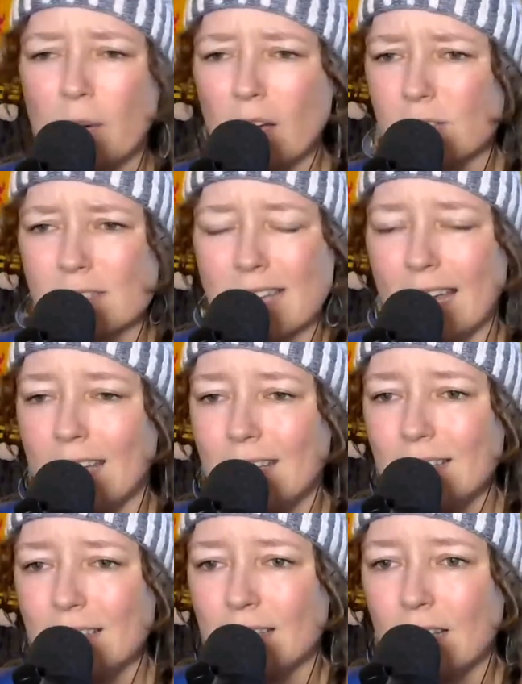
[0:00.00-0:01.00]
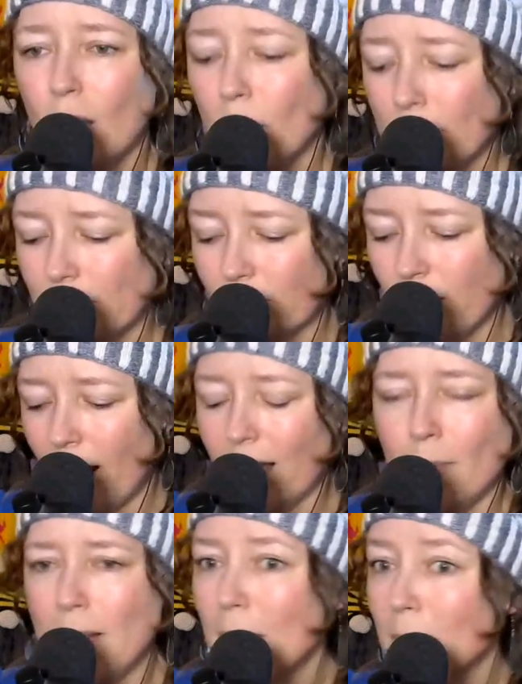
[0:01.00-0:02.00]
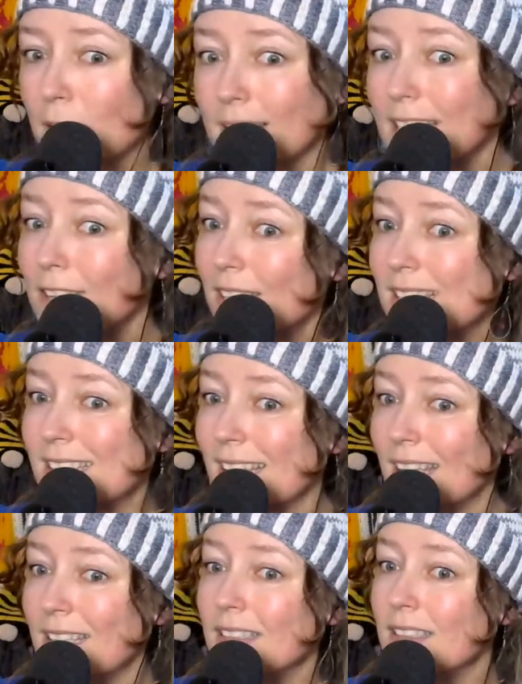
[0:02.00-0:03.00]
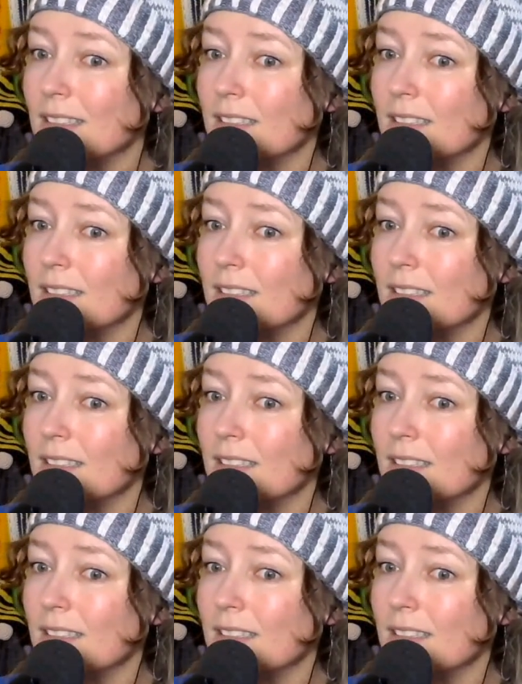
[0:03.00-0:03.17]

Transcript: We all sin, but you're not going to be able to live in sin.